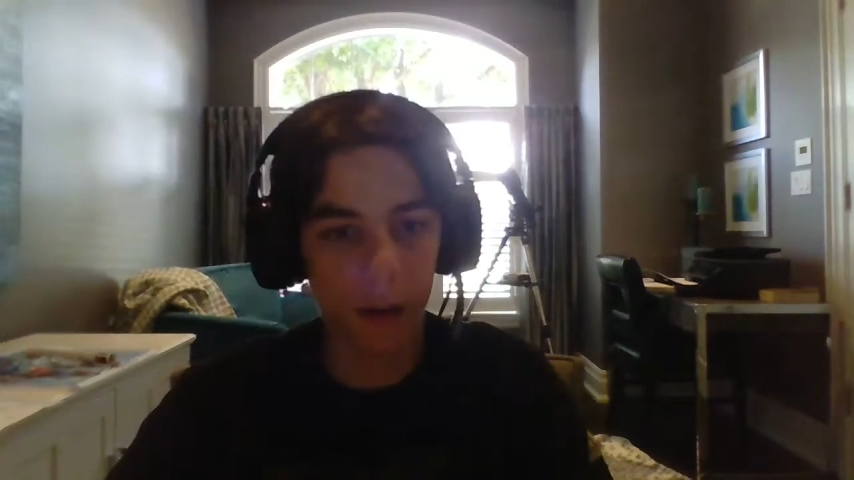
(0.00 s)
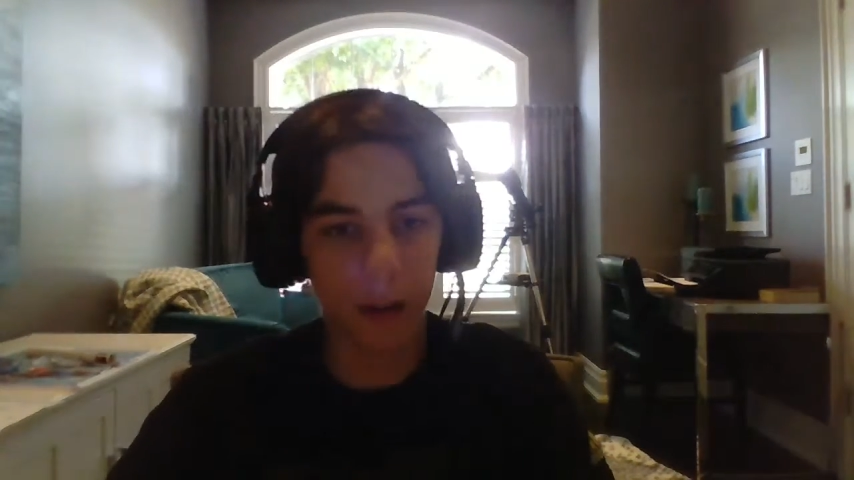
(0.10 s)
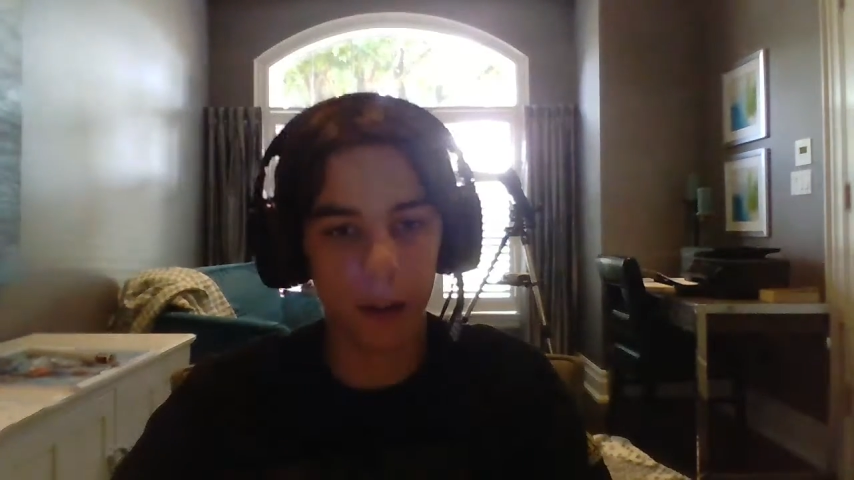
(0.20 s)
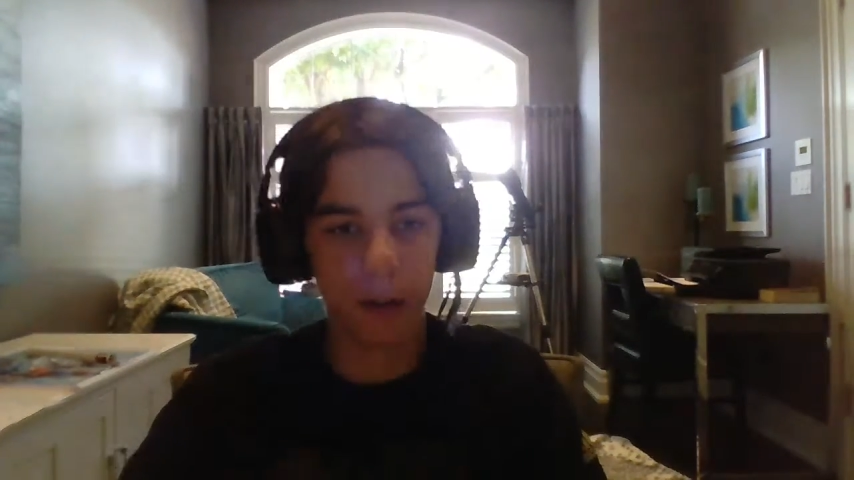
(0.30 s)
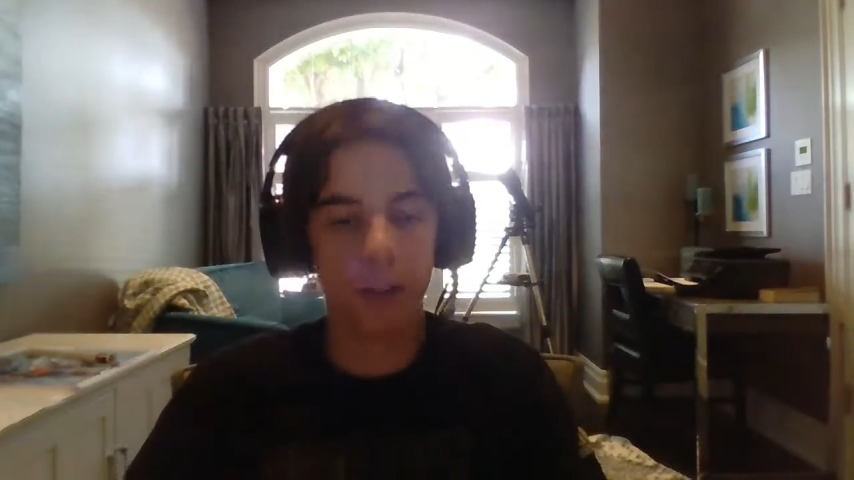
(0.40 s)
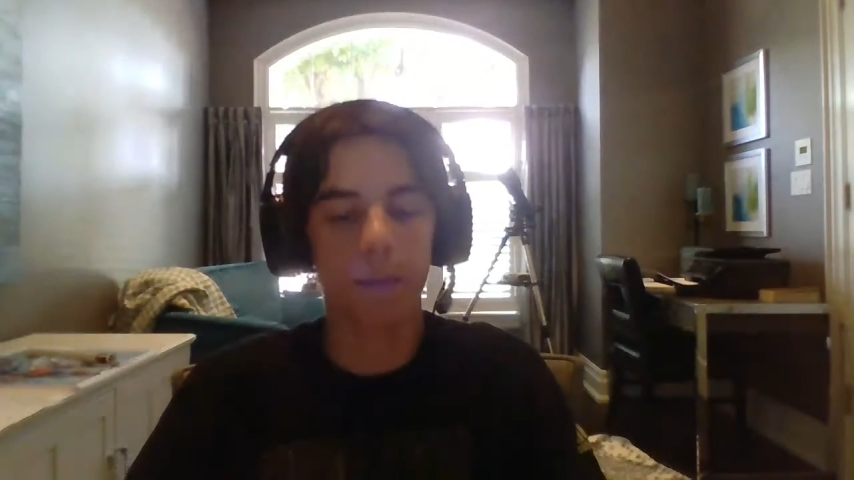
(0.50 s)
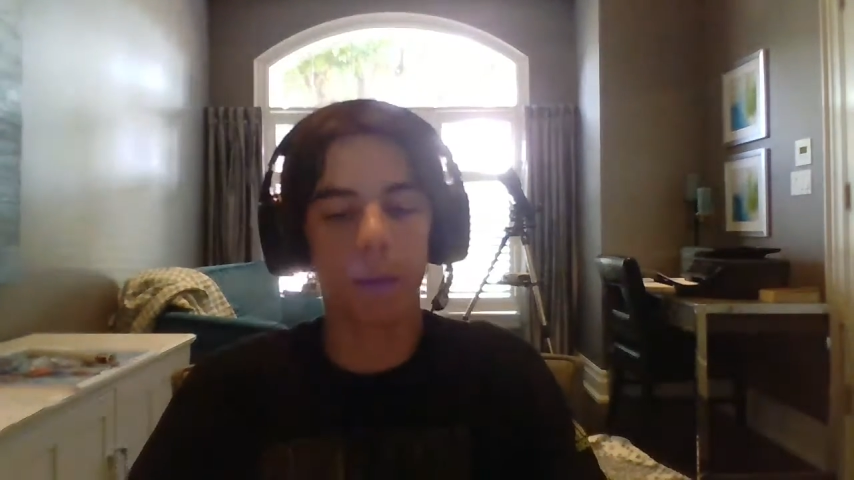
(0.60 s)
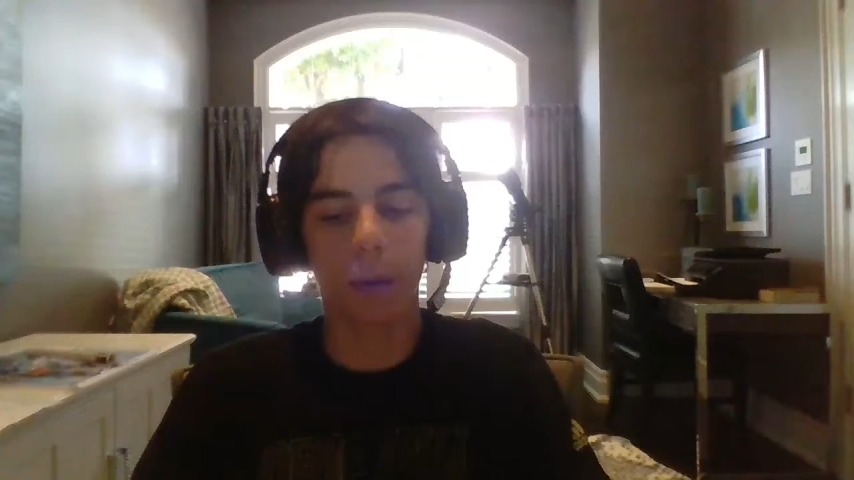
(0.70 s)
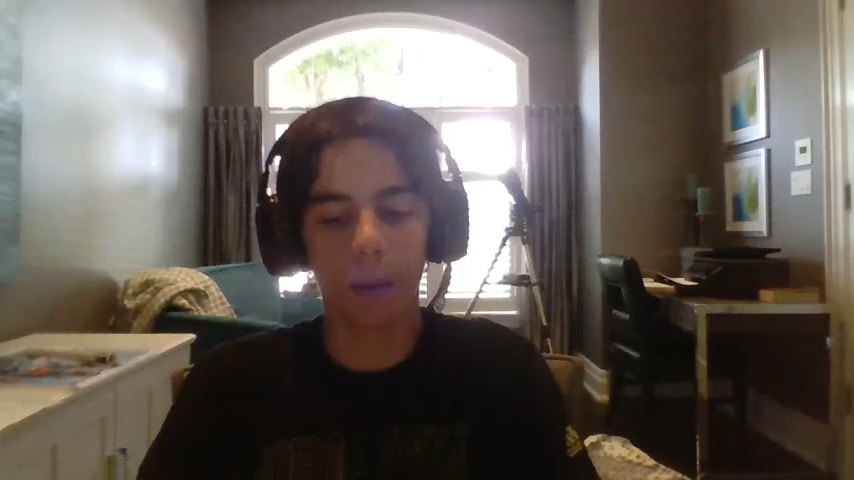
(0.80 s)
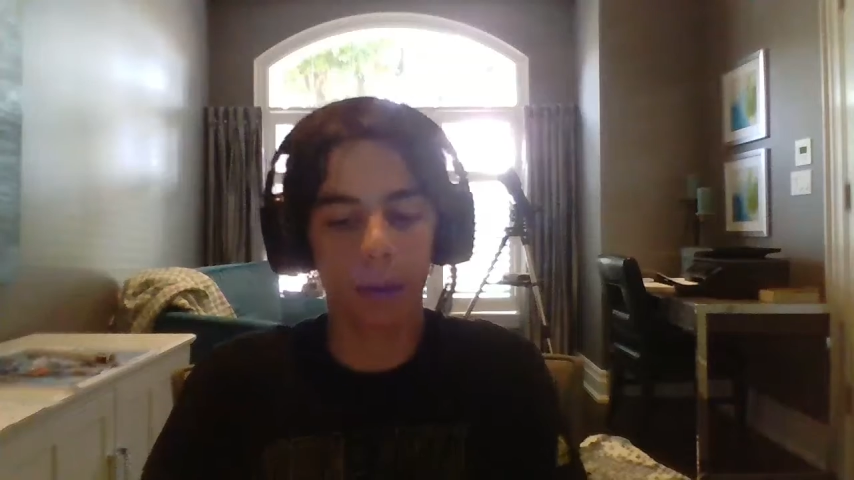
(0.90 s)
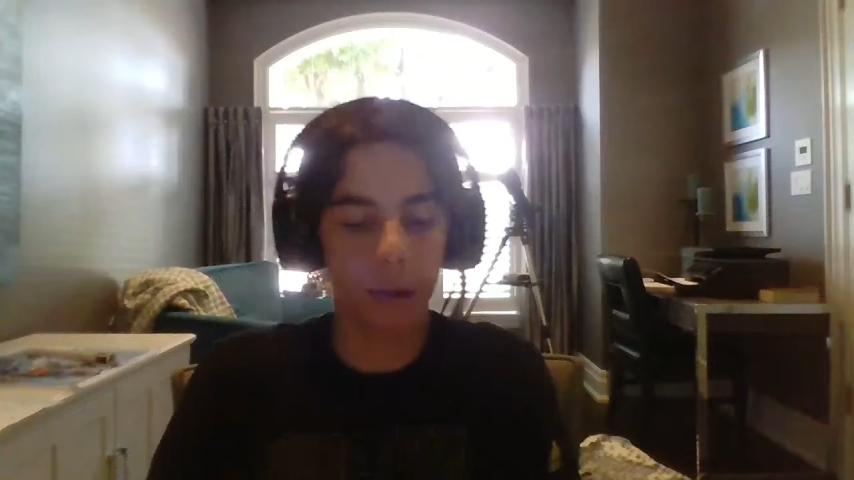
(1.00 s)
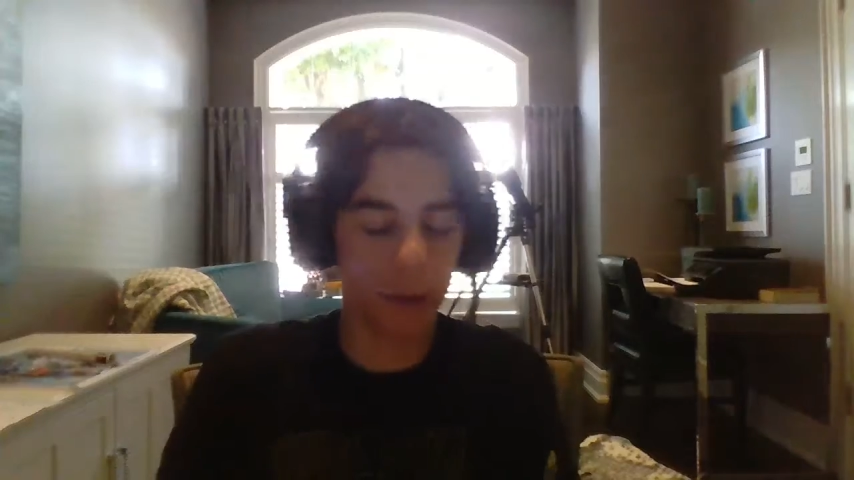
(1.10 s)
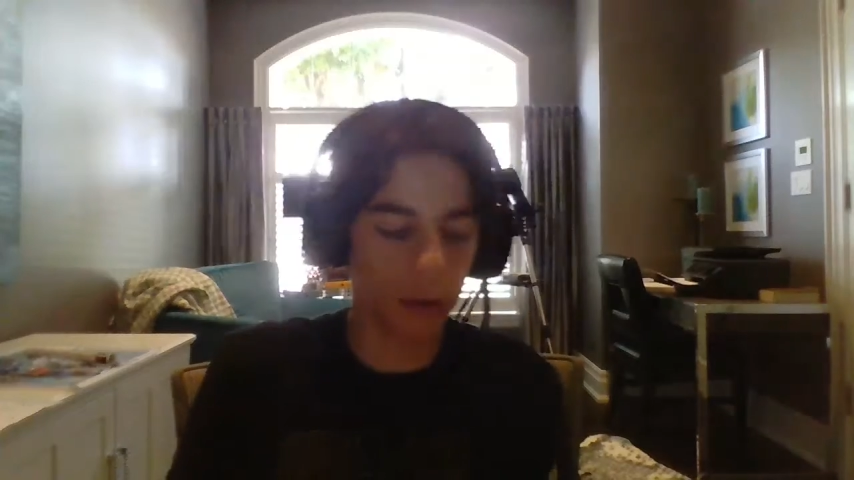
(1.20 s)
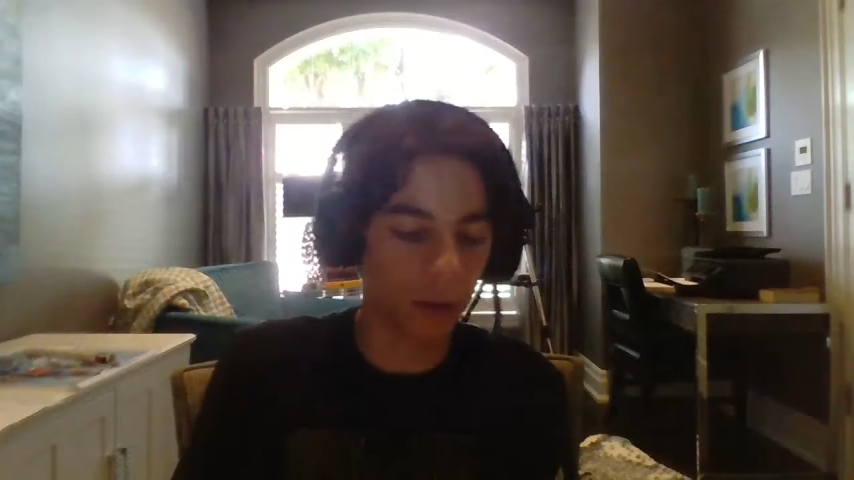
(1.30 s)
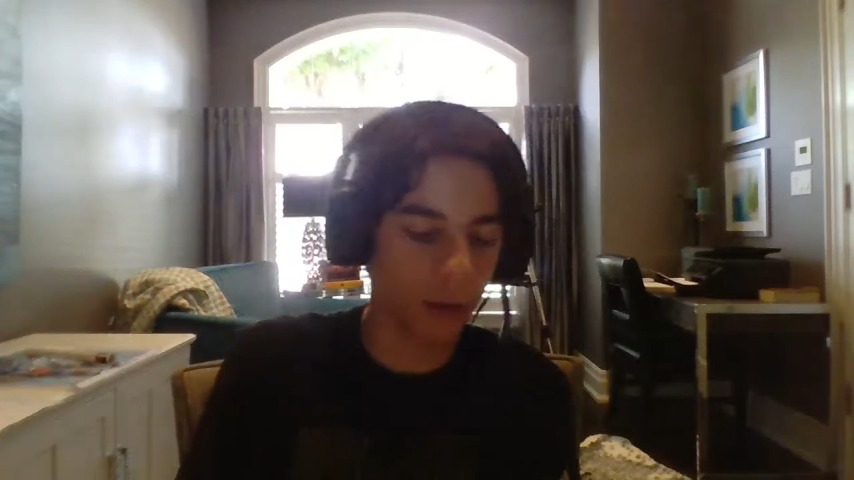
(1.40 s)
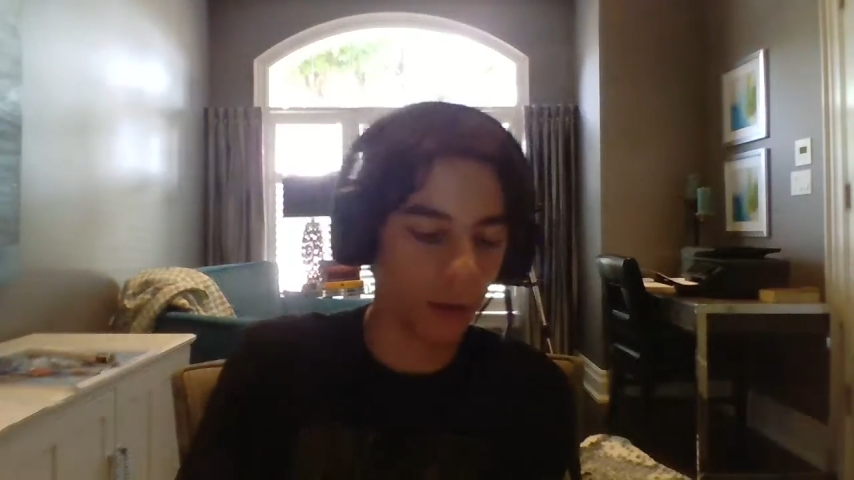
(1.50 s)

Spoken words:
the condition, but what you do